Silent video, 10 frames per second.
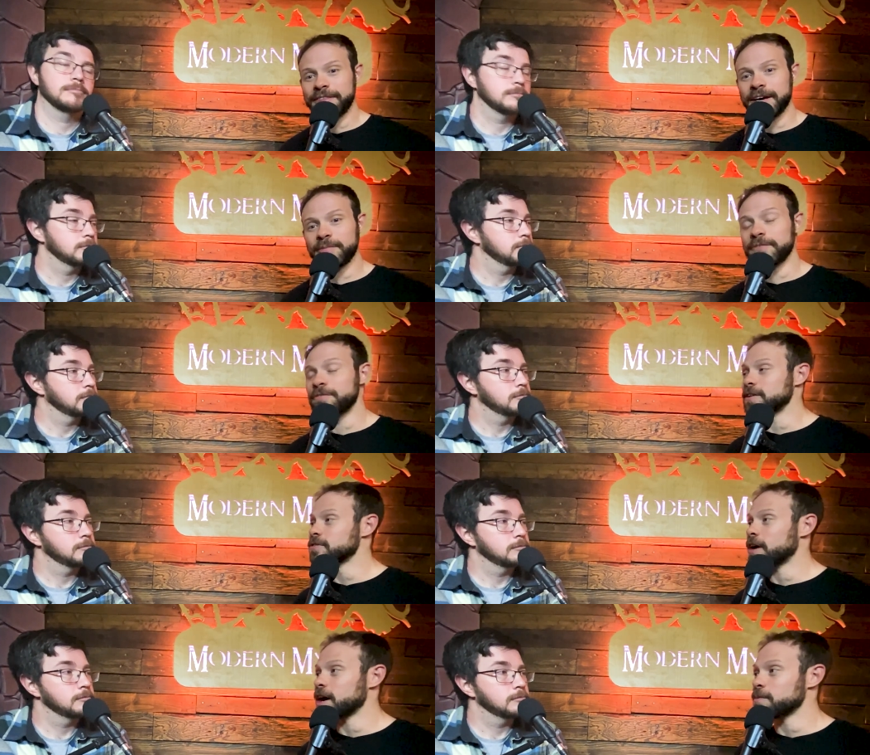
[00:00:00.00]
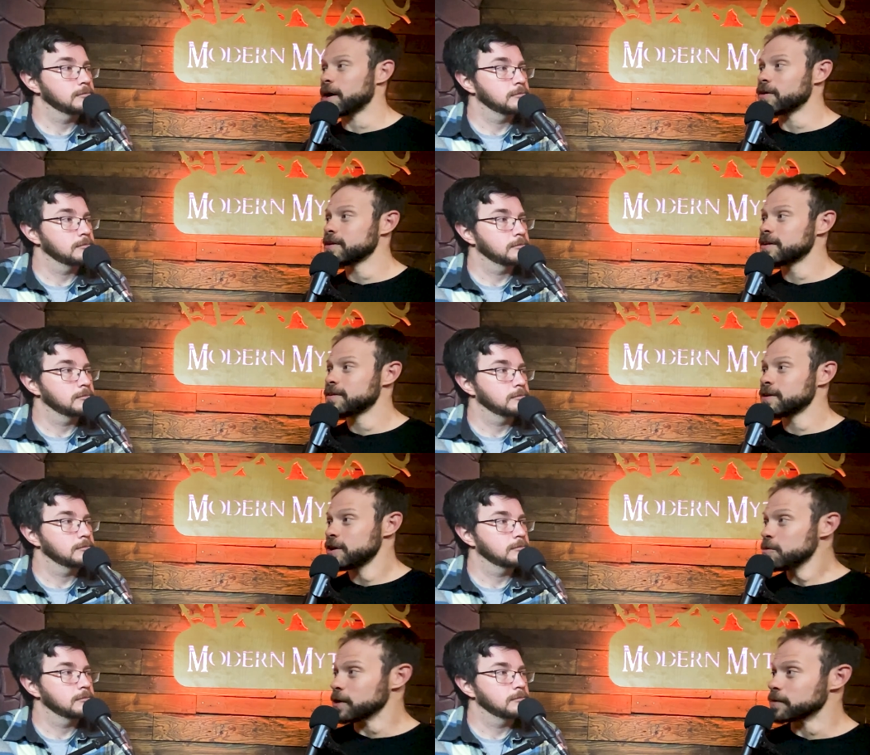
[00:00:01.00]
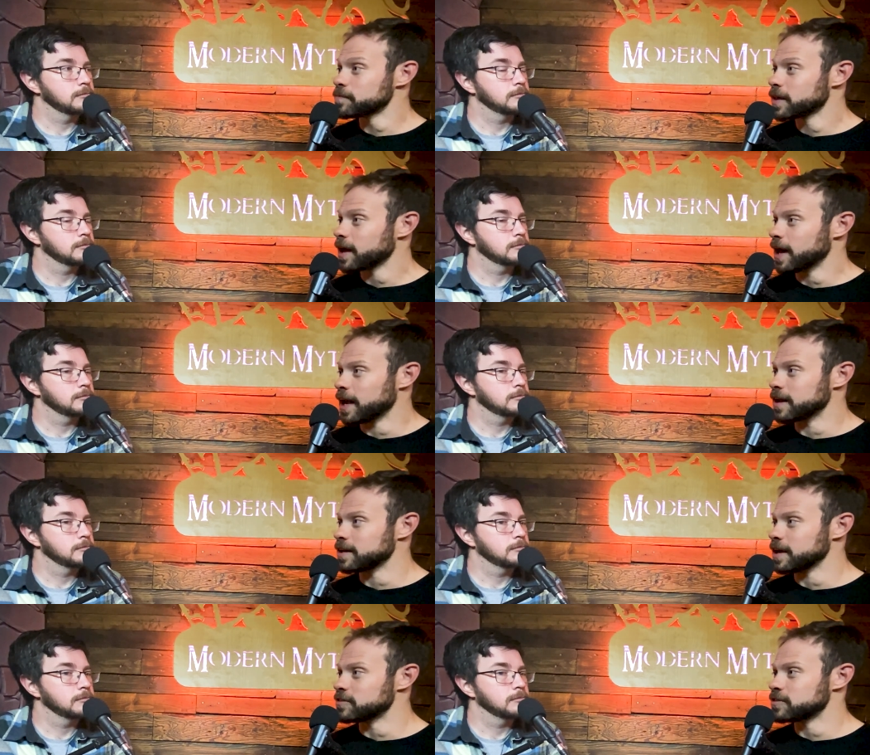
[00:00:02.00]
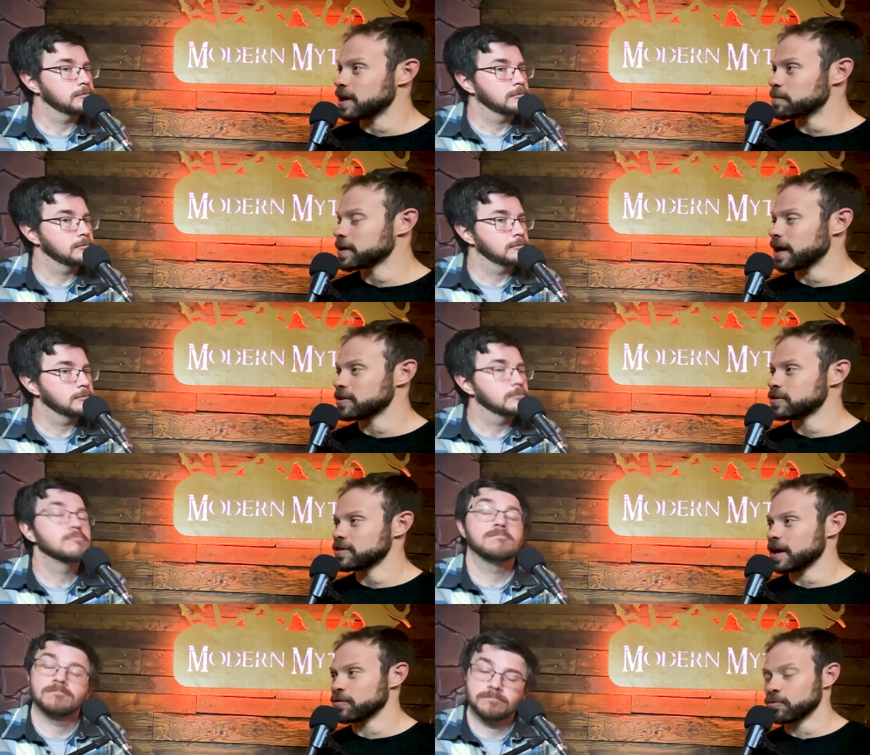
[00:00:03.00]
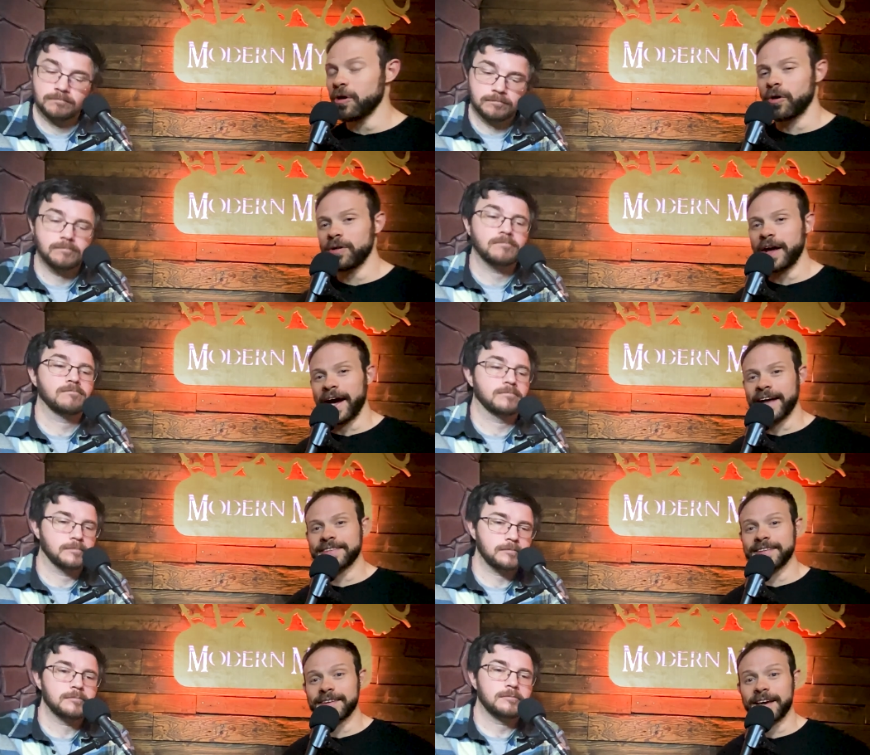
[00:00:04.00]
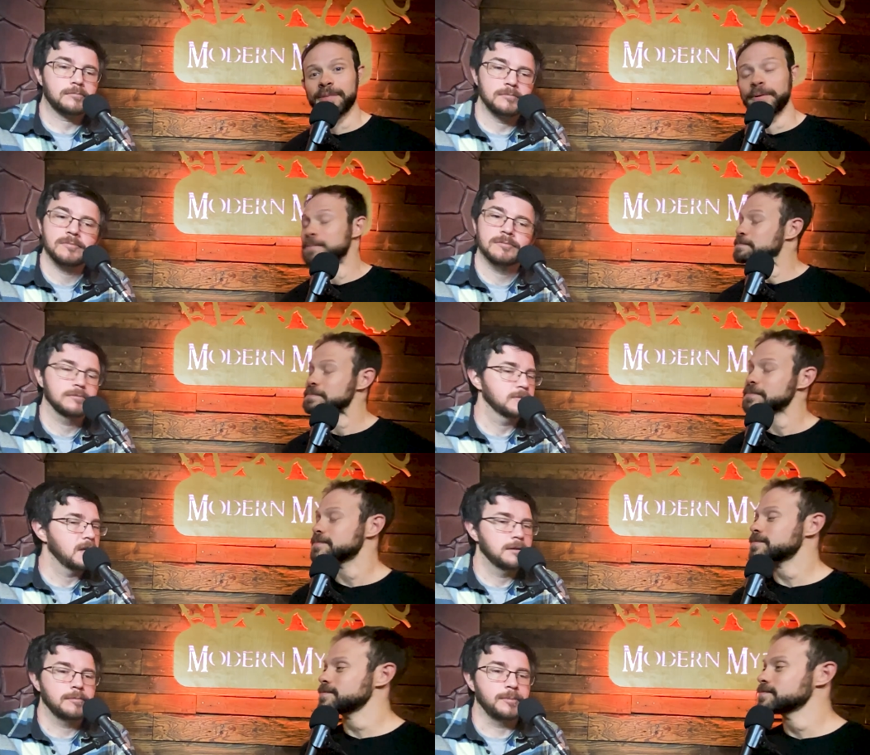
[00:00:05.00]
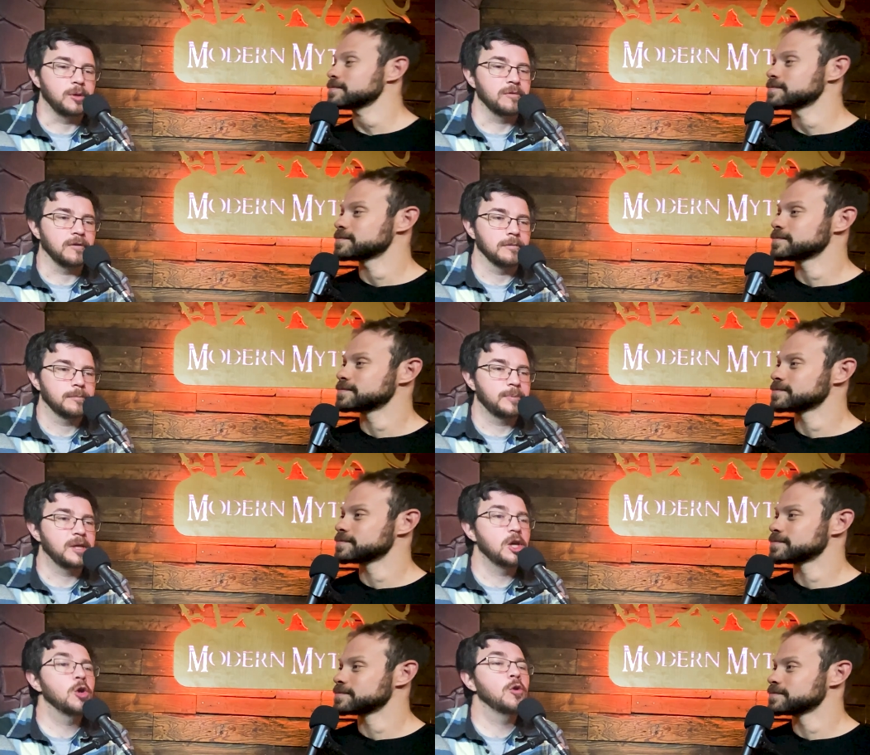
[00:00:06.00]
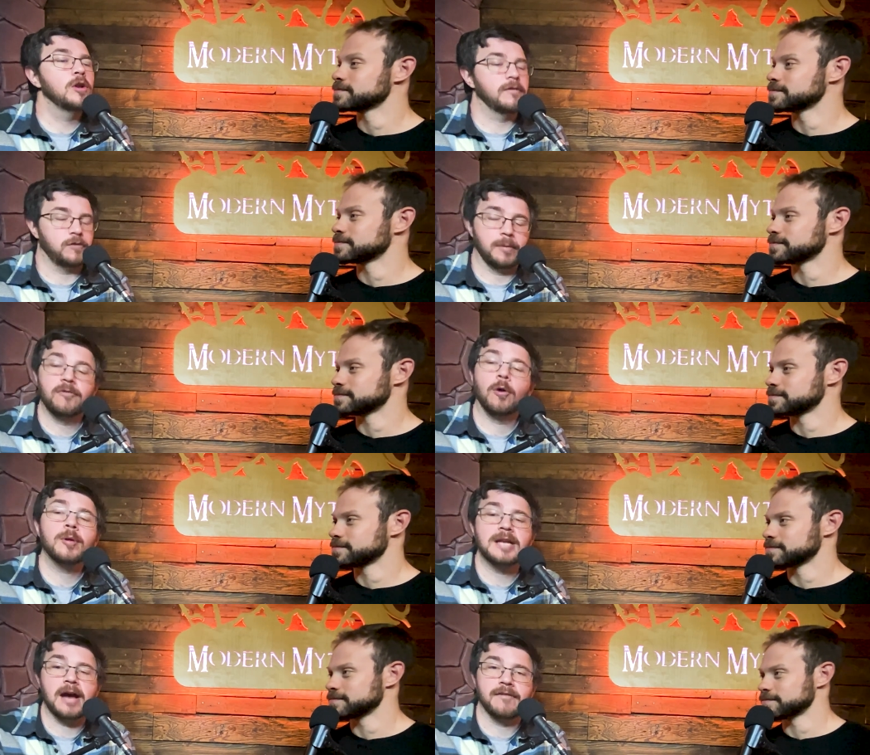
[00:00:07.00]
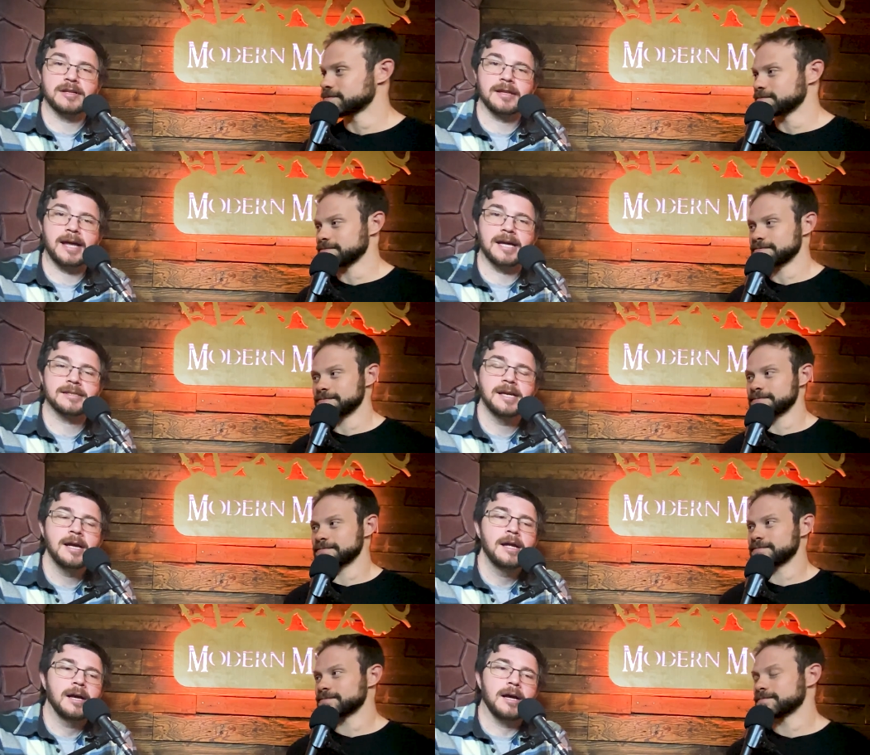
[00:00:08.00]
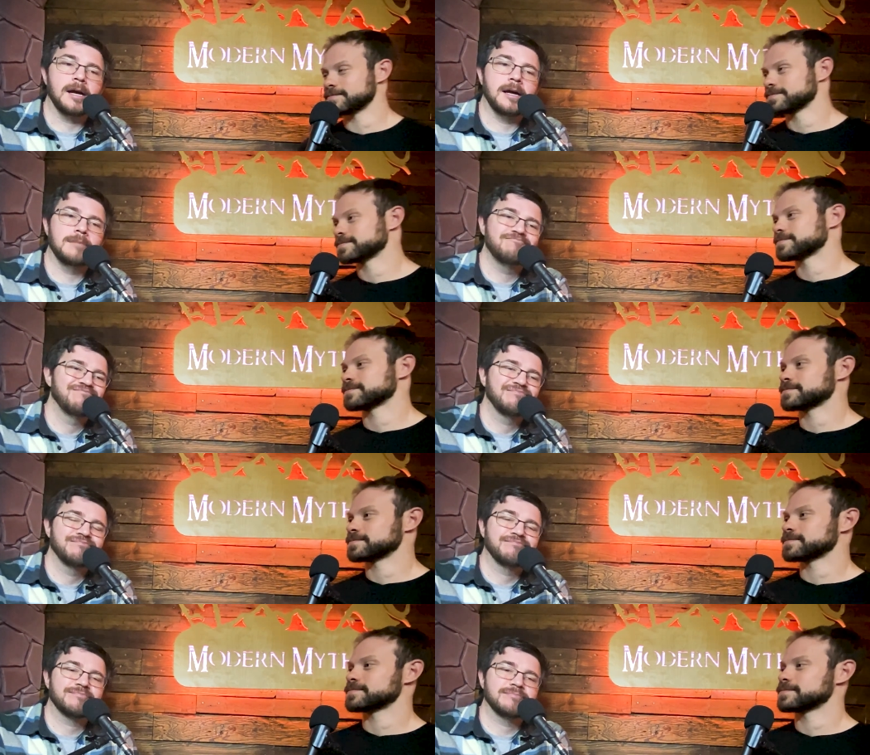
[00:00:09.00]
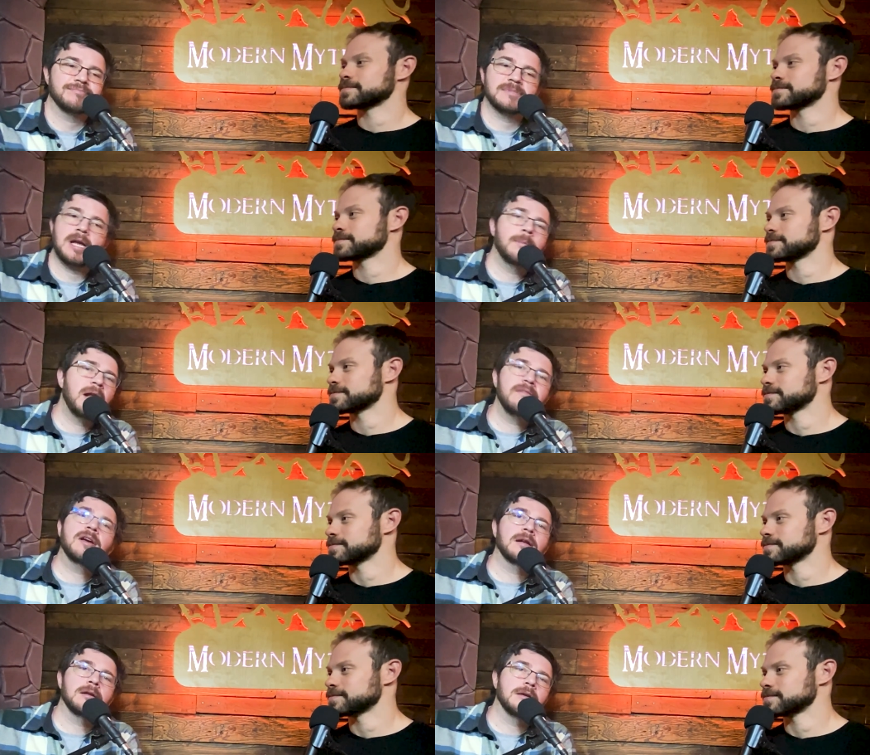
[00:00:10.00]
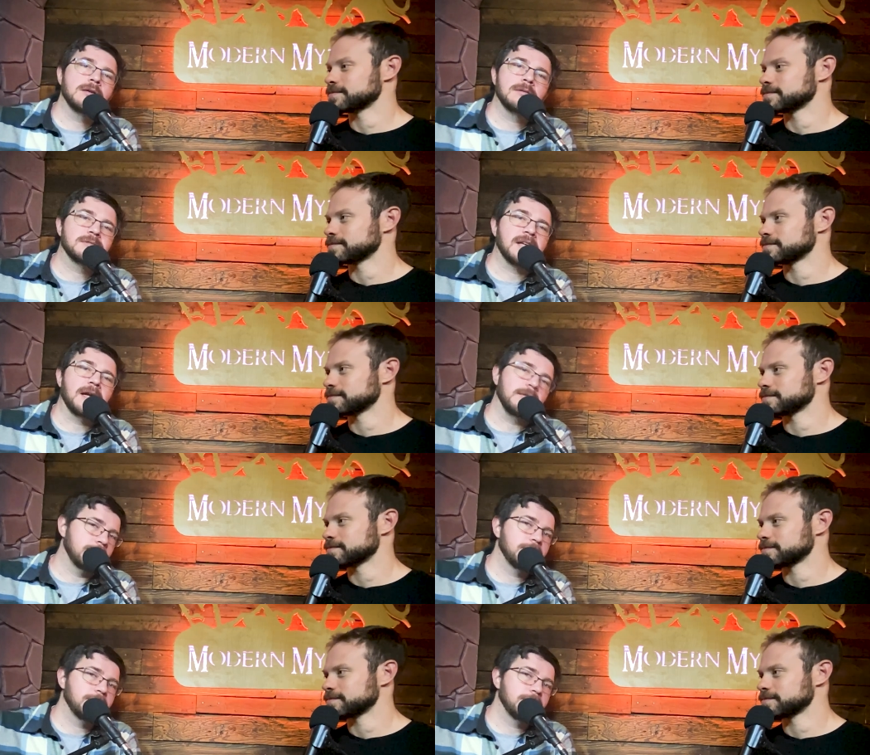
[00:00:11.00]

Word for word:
Speaker 1: think it'd be fun to talk about humor and its implications and role at the table.
Speaker 2: Beautiful. Beautiful. Before we dive into that, uh, I'm not even going to say it.